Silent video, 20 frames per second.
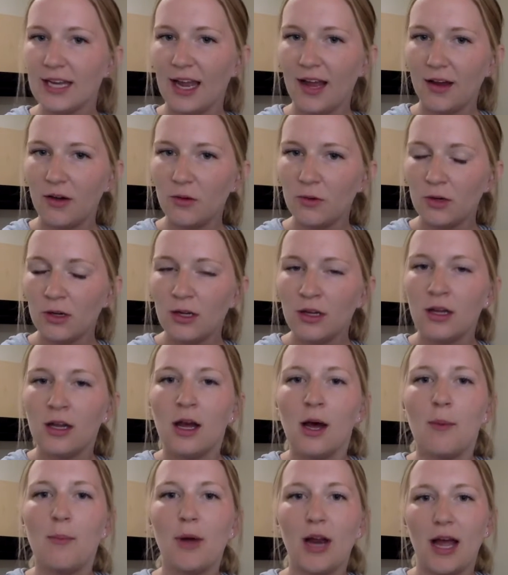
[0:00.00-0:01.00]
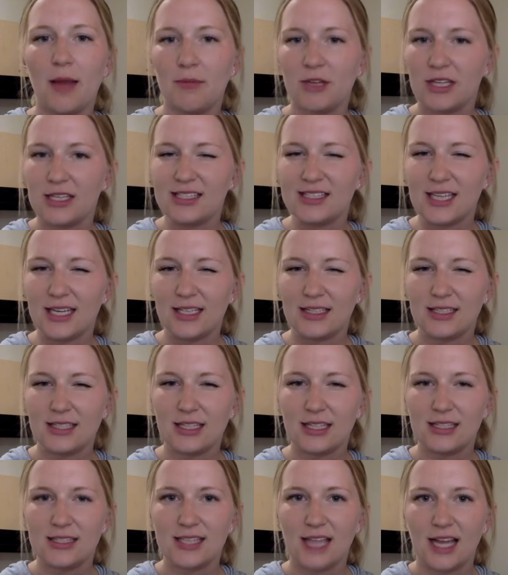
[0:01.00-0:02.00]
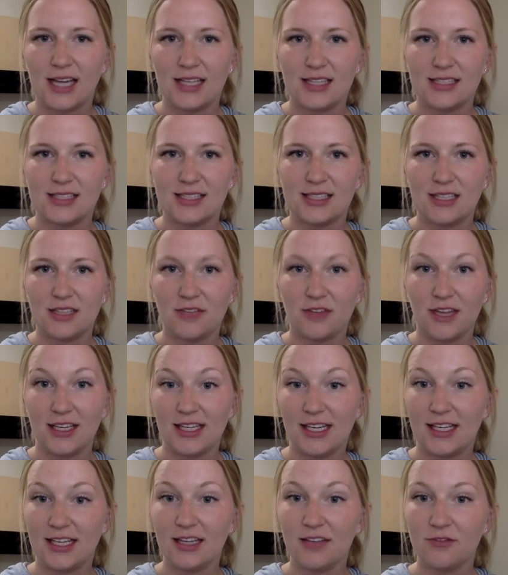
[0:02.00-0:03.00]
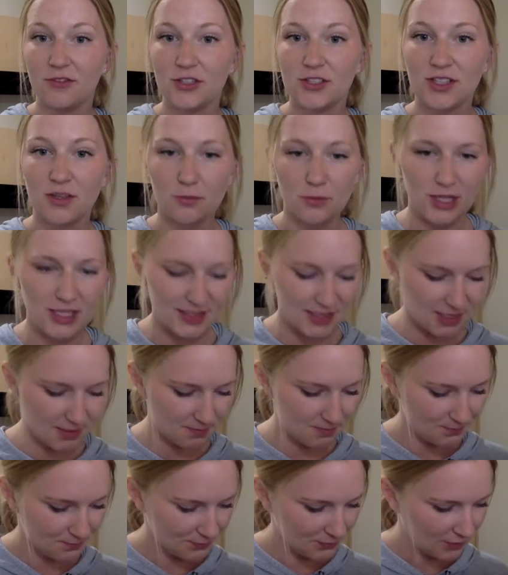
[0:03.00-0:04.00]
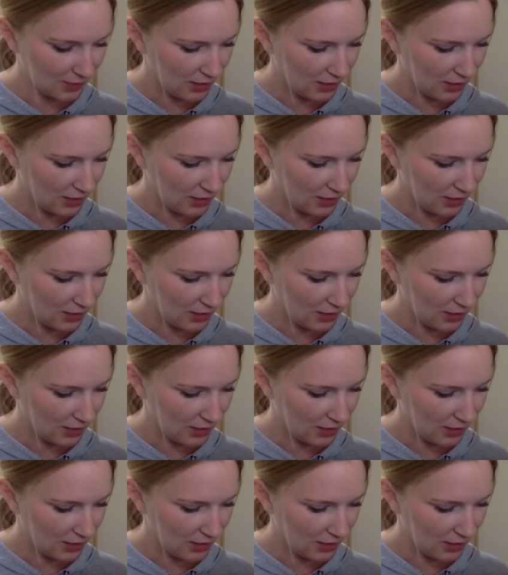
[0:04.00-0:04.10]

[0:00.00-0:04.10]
now, but I'm gonna set it to the side and see if I need it for some reason.